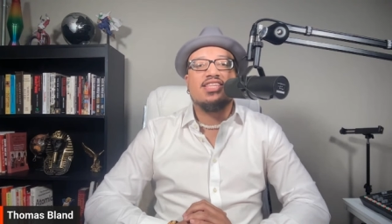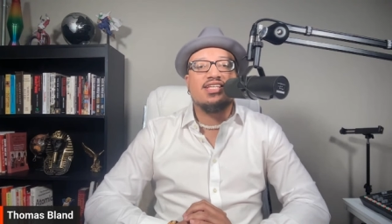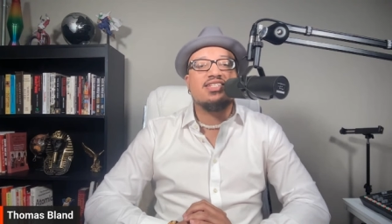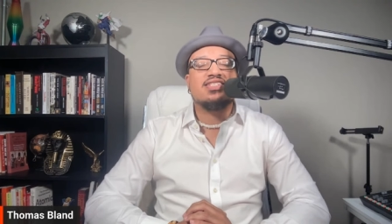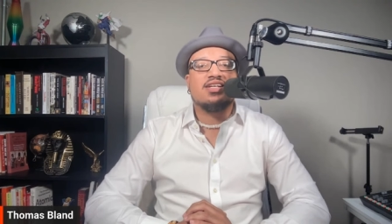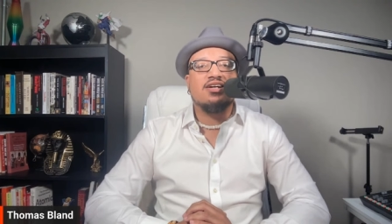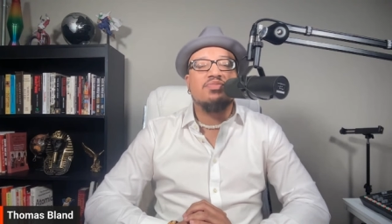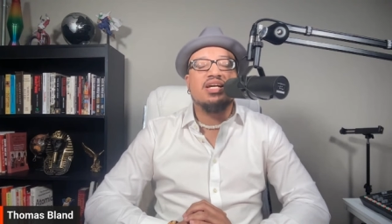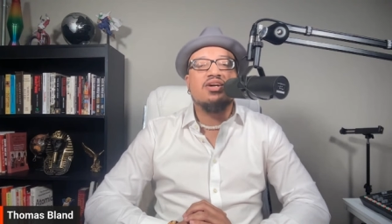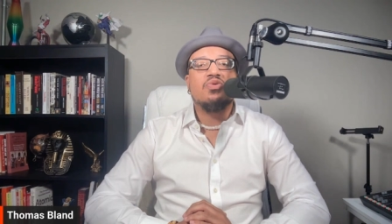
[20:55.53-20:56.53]
this
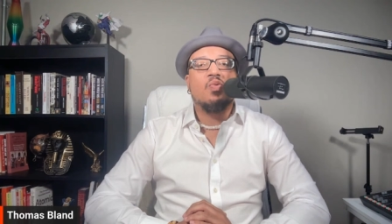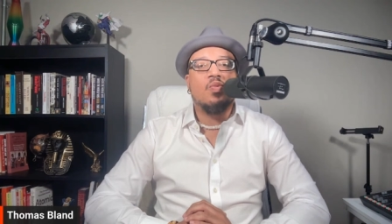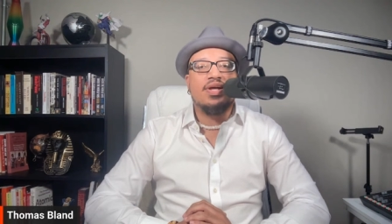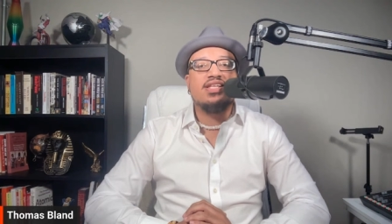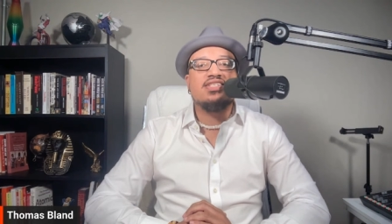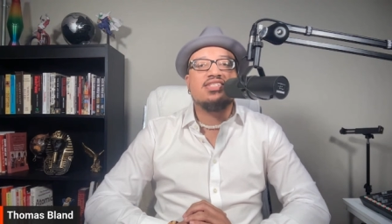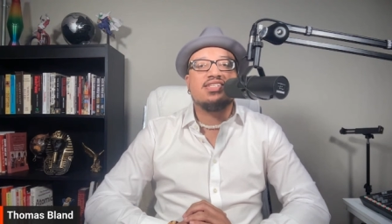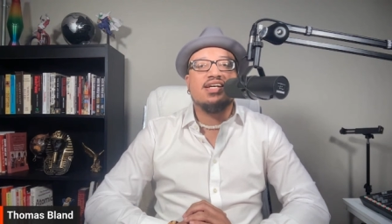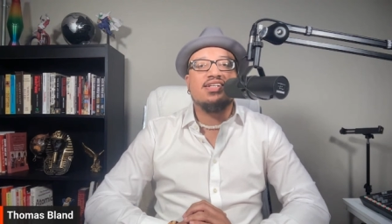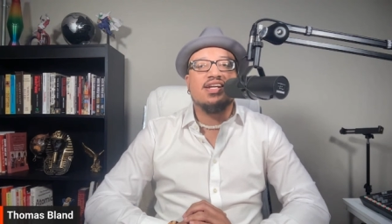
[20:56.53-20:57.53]
coming
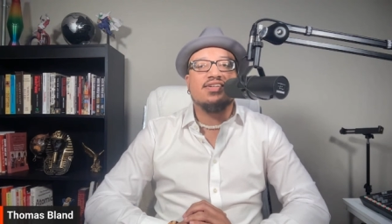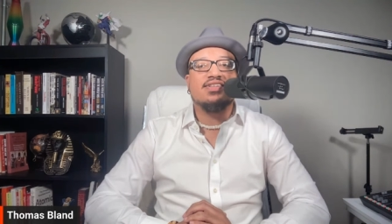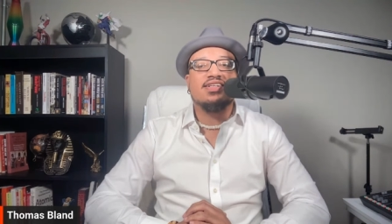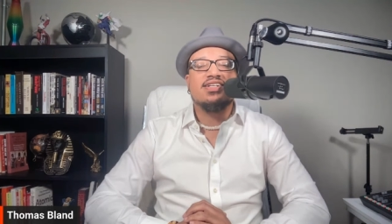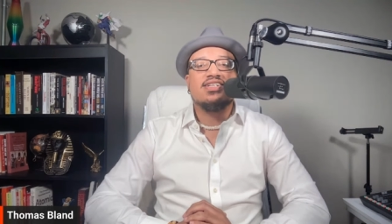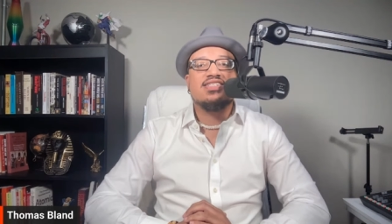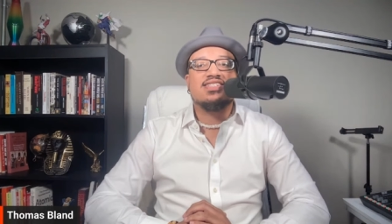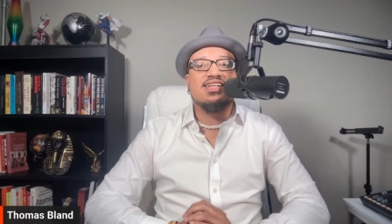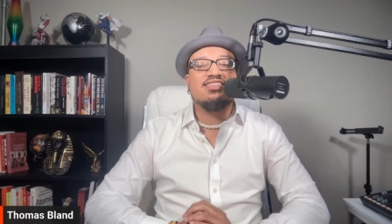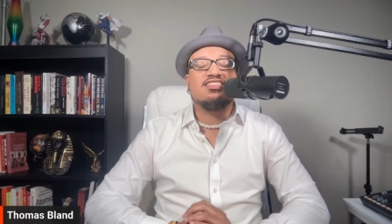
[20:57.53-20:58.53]
Wednesday night,
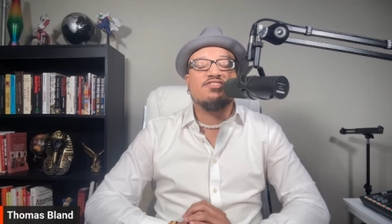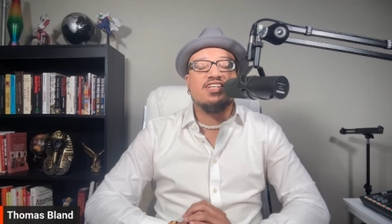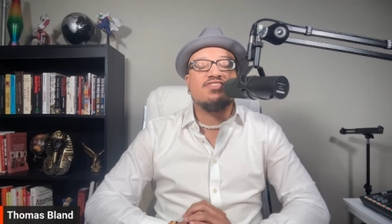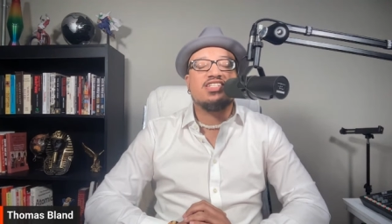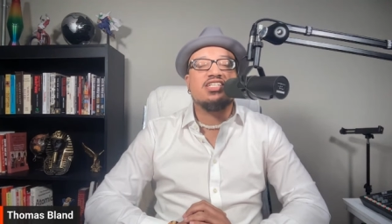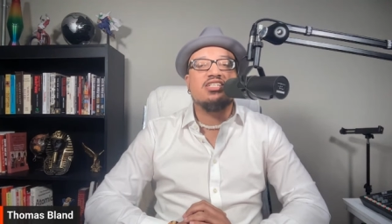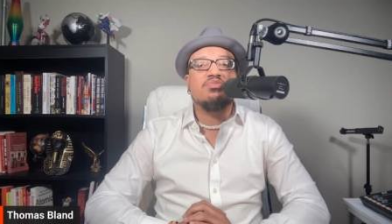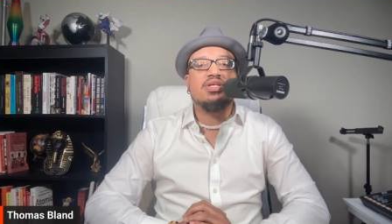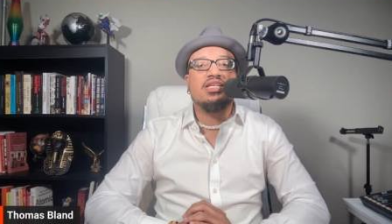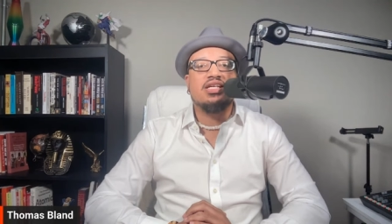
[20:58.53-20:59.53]
six fifteen
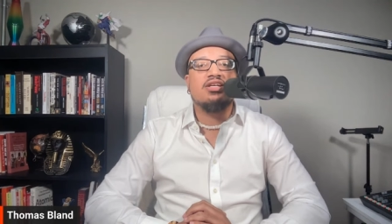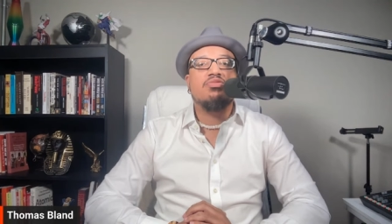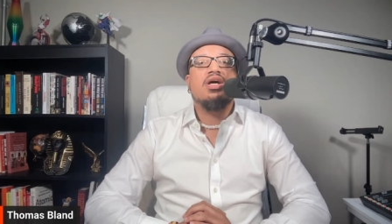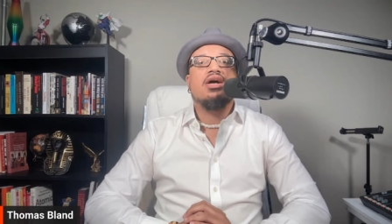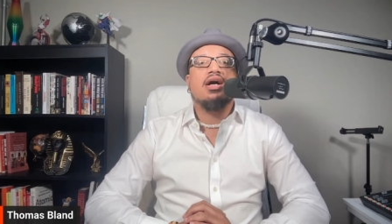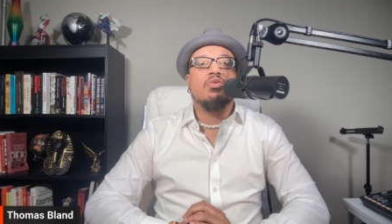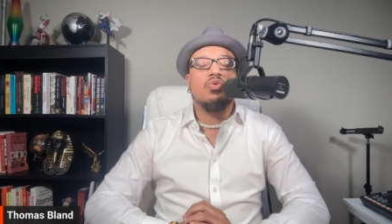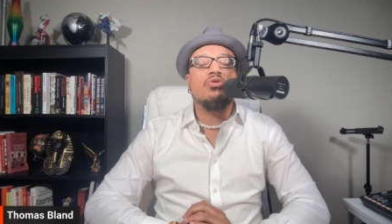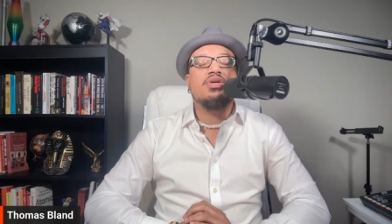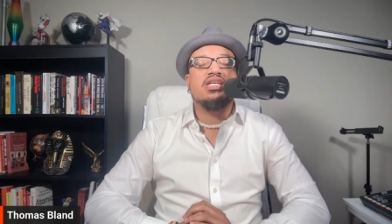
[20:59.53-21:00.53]
p m, I
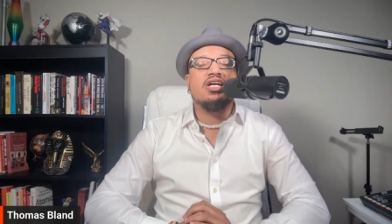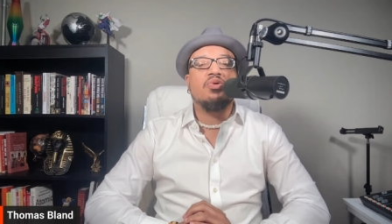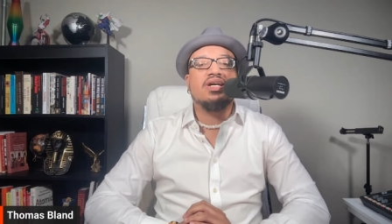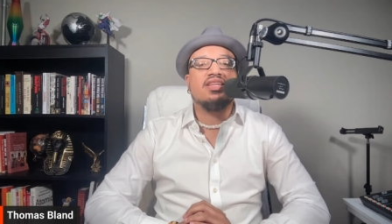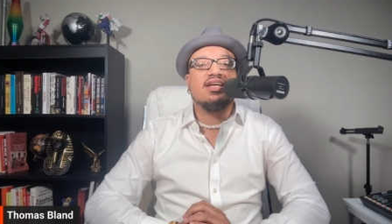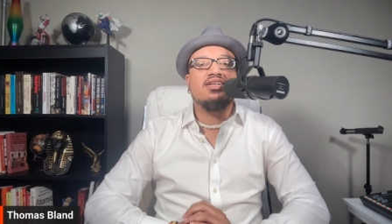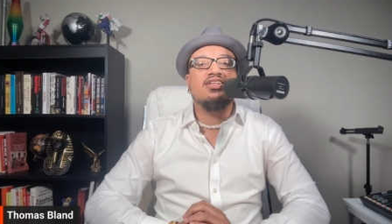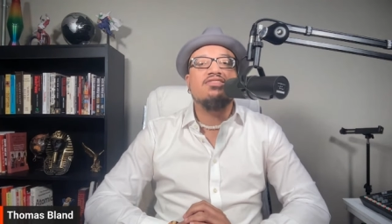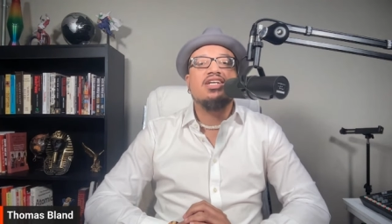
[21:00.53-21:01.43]
will be going live